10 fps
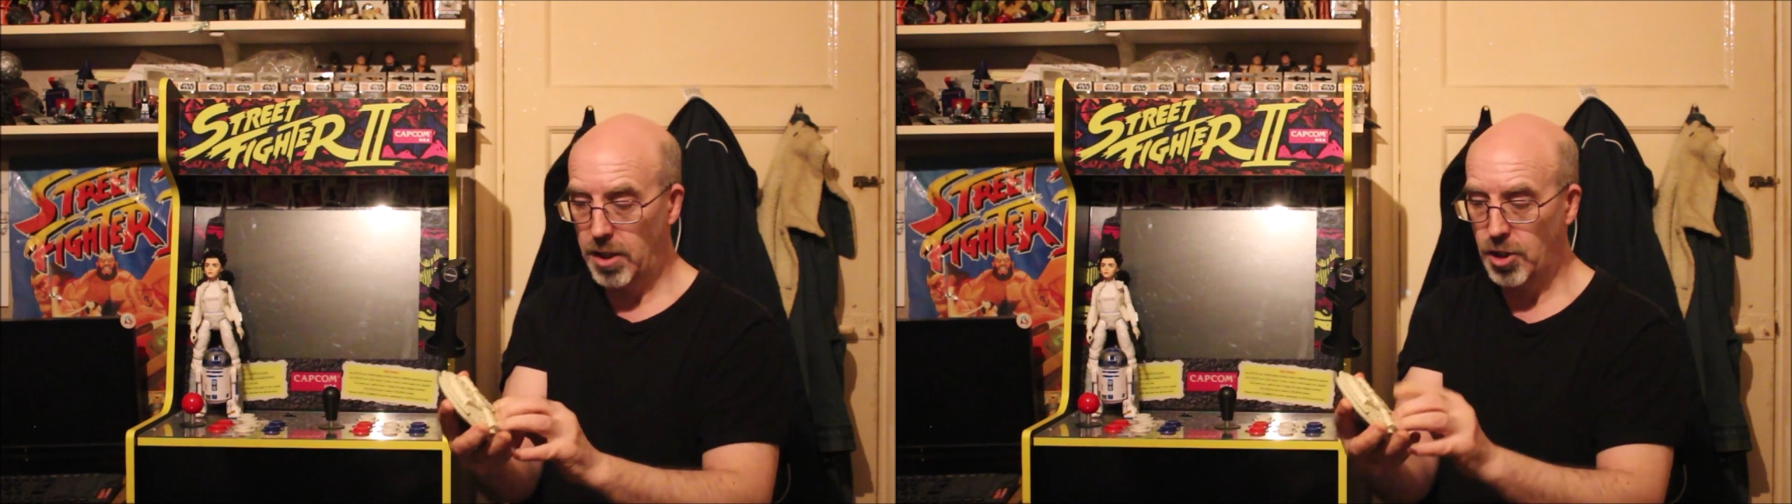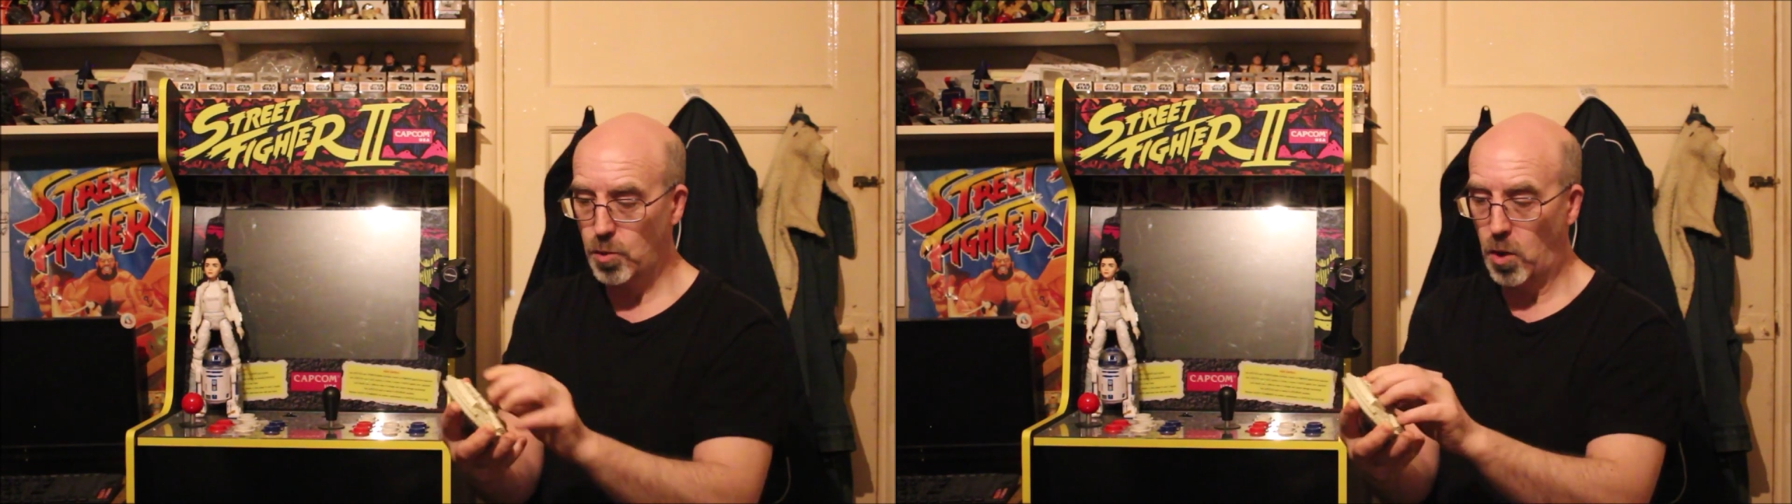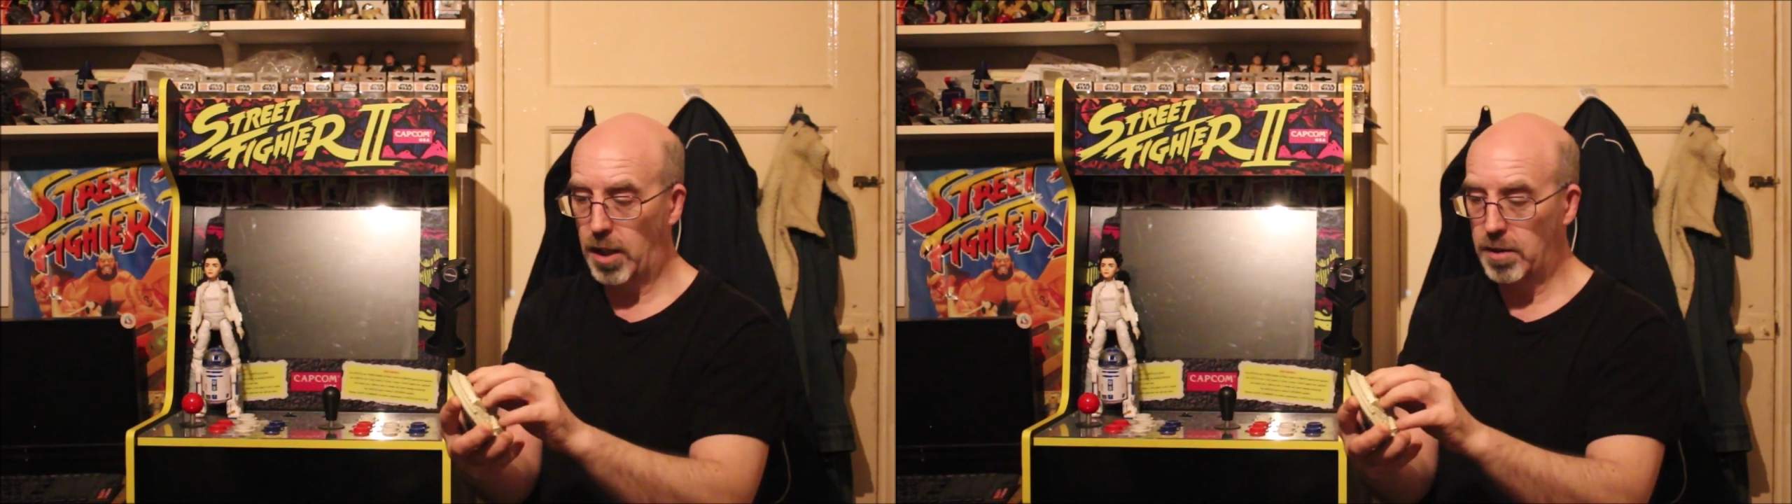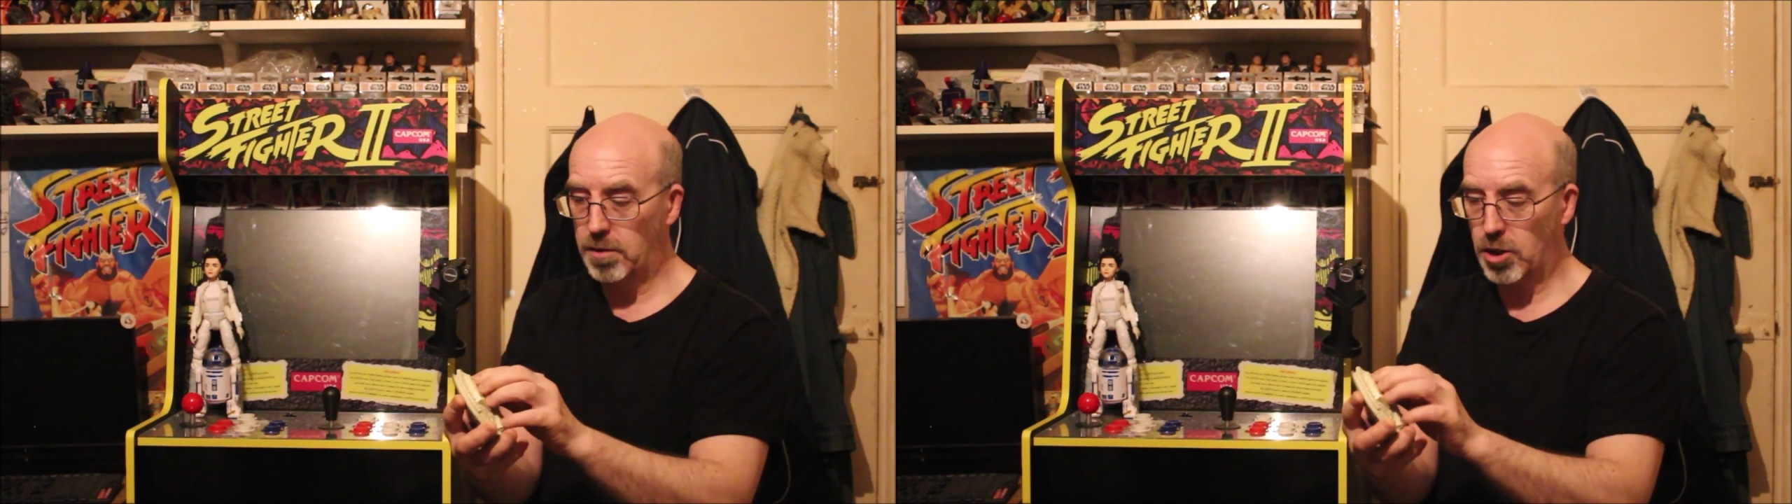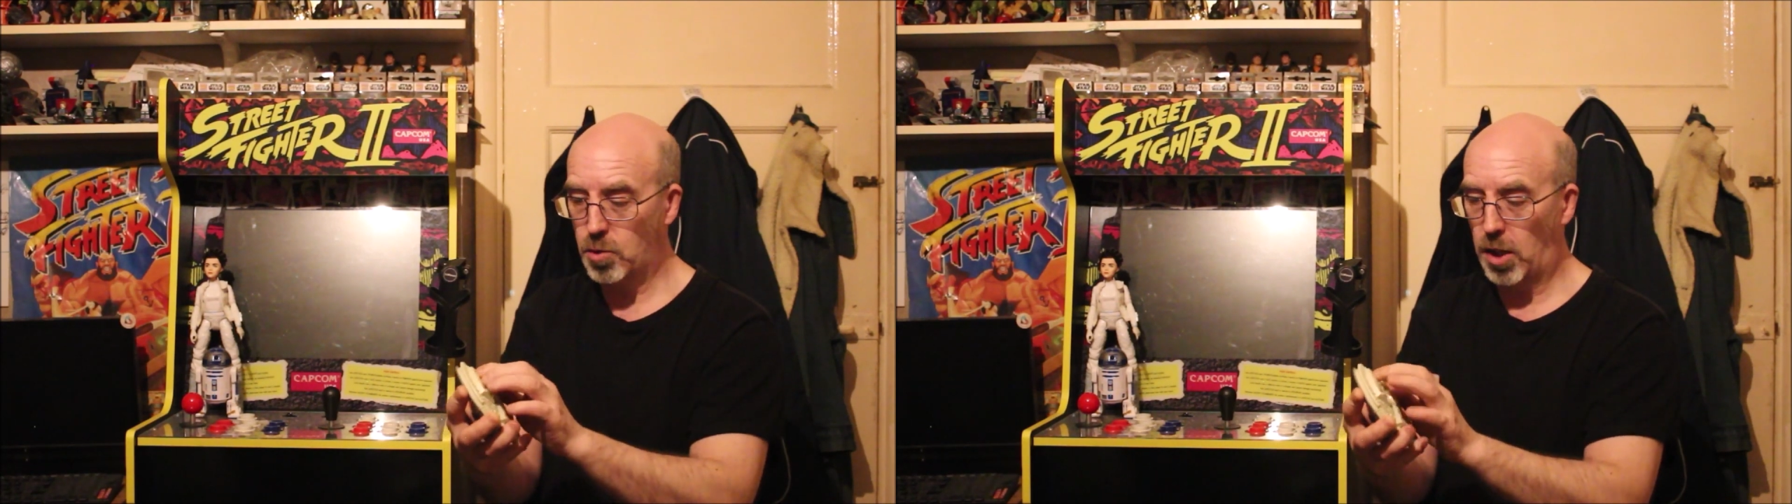It's quite
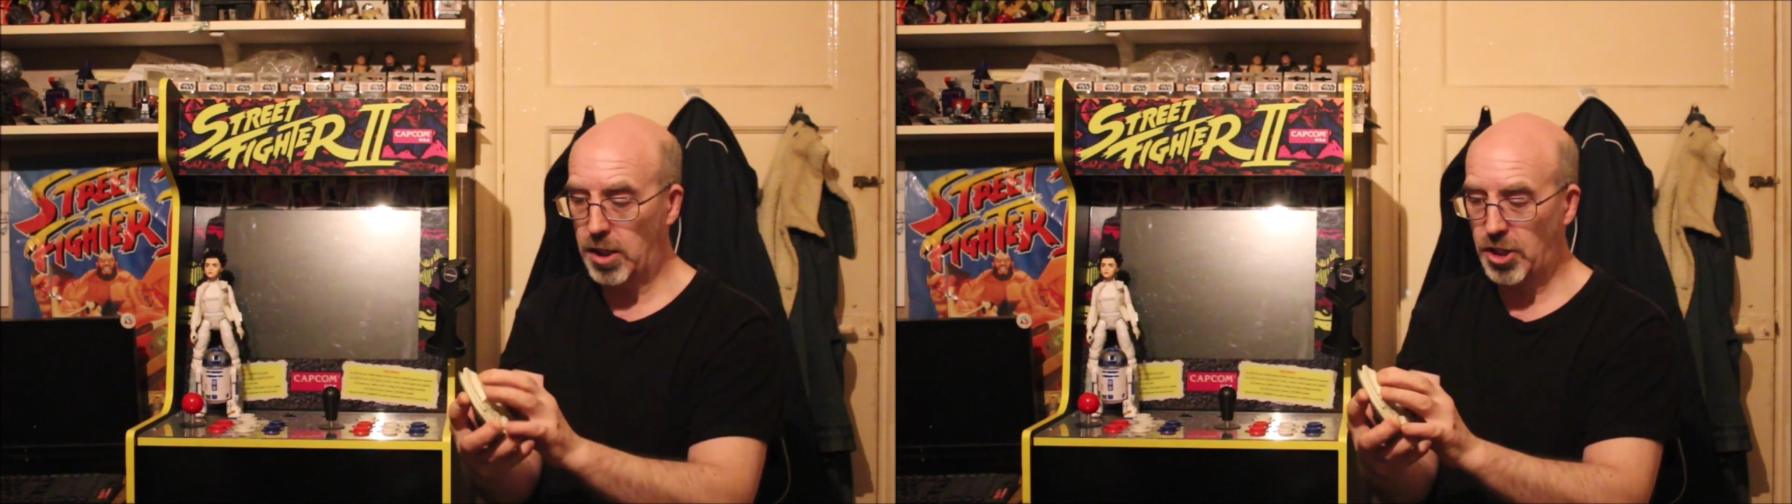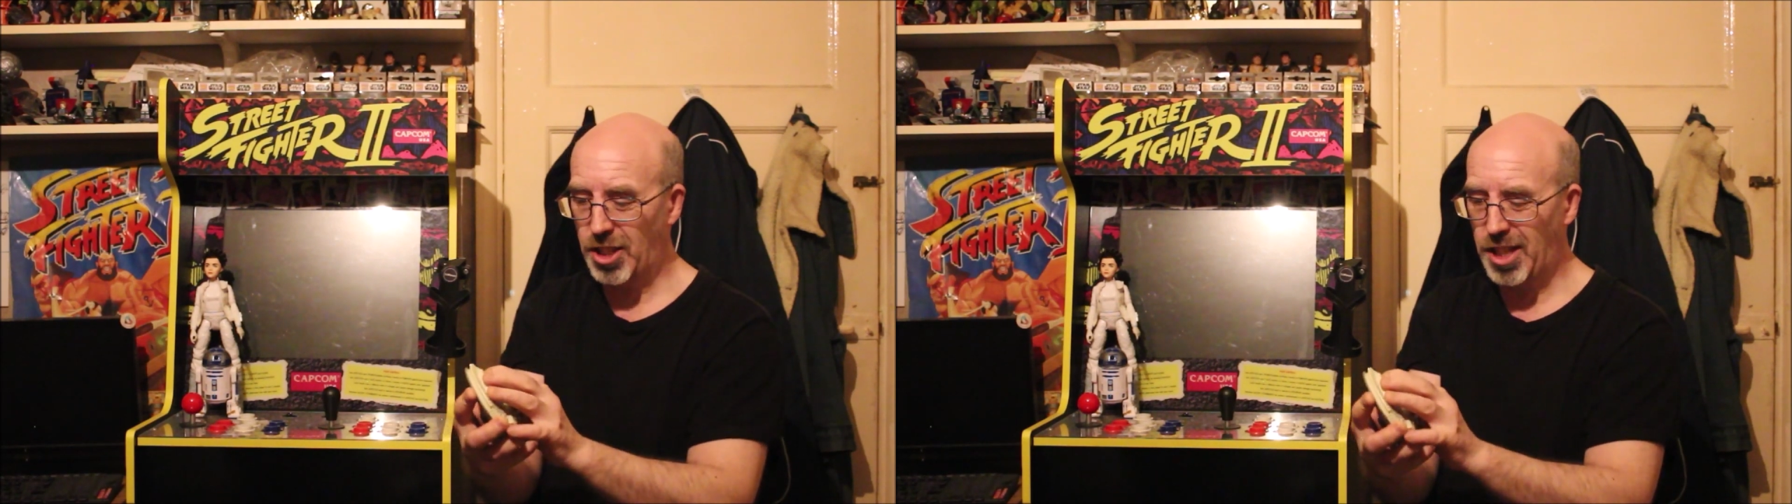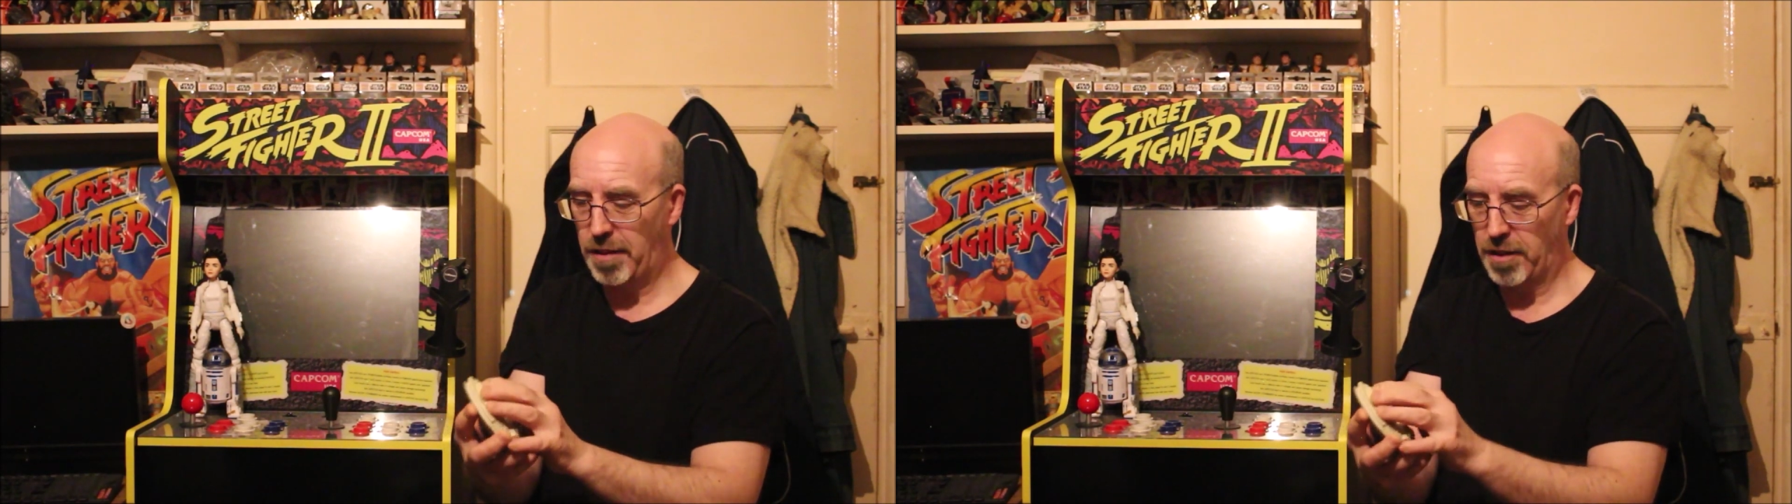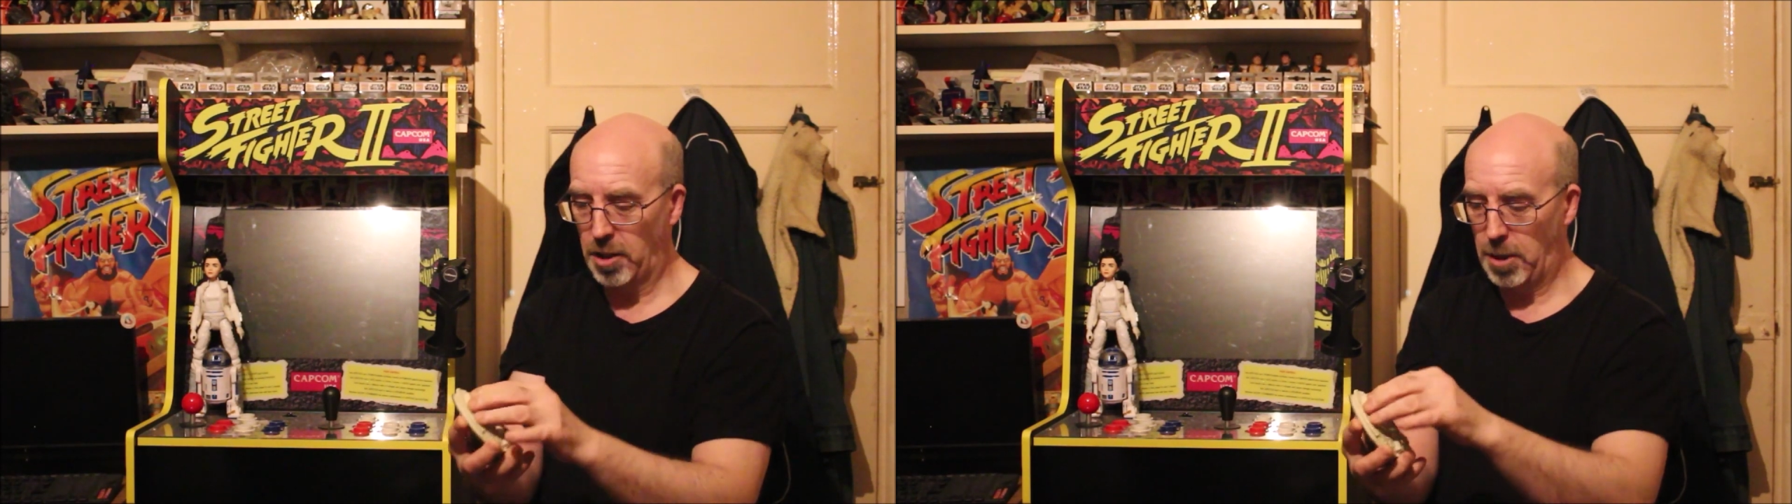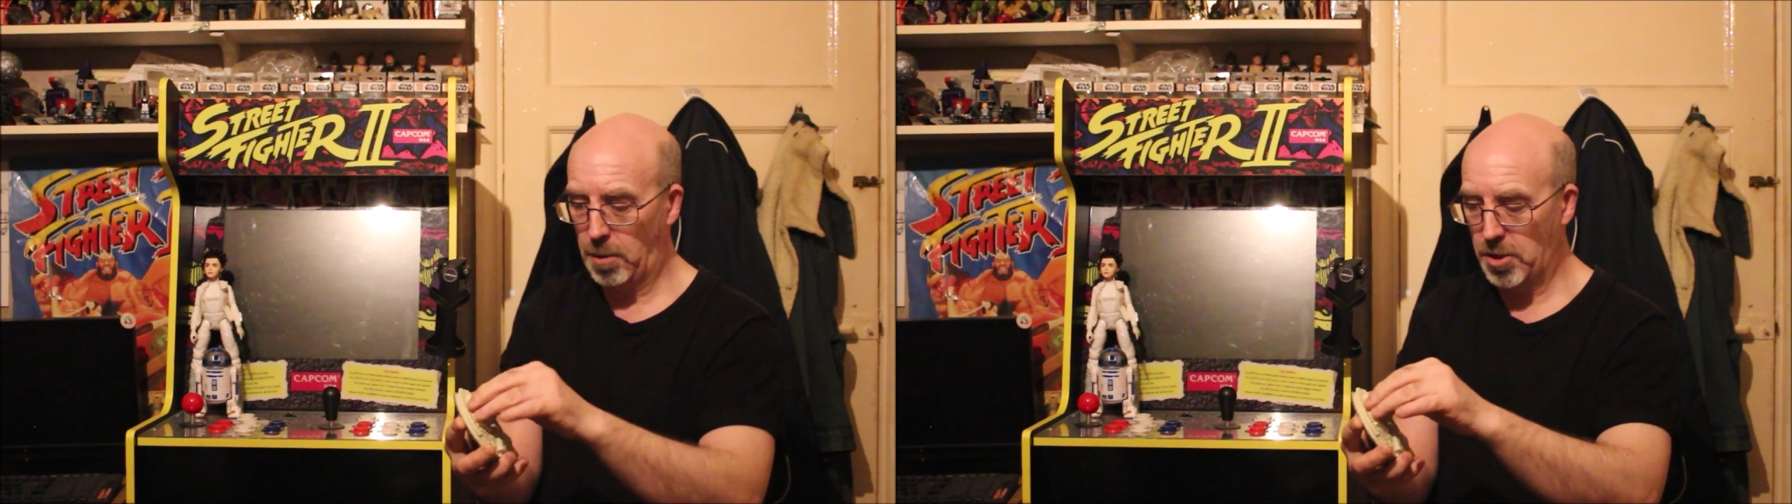stiff
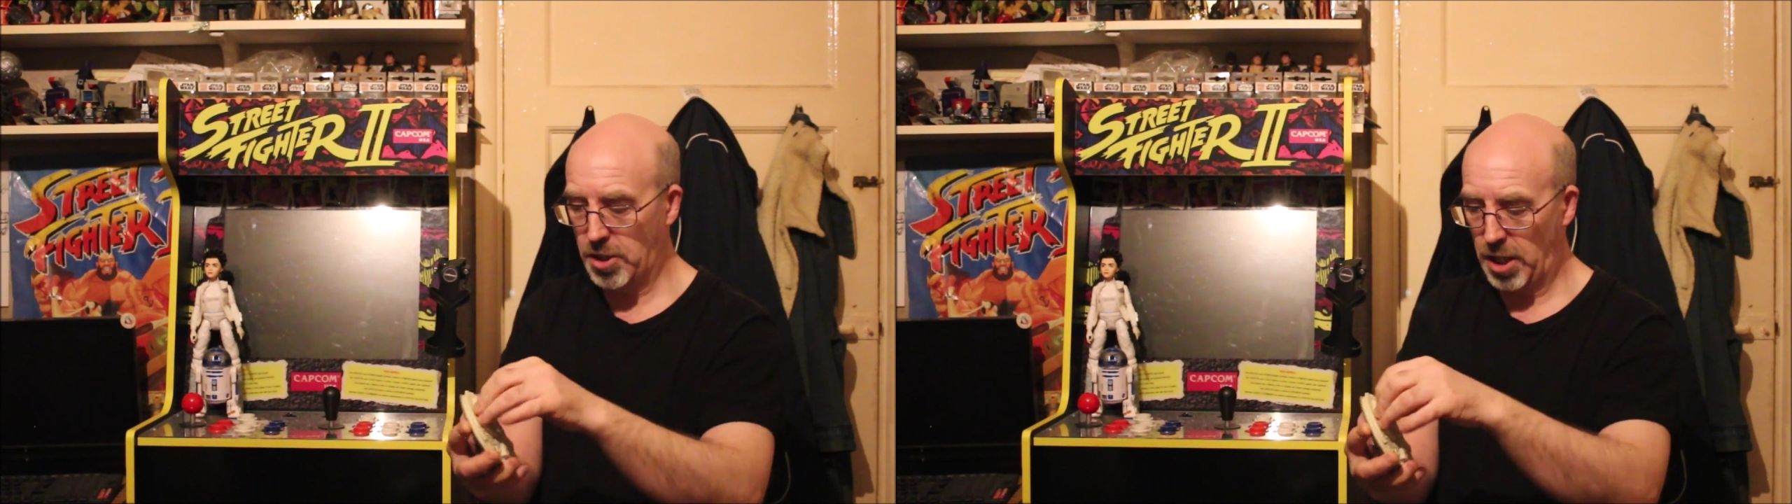at the moment,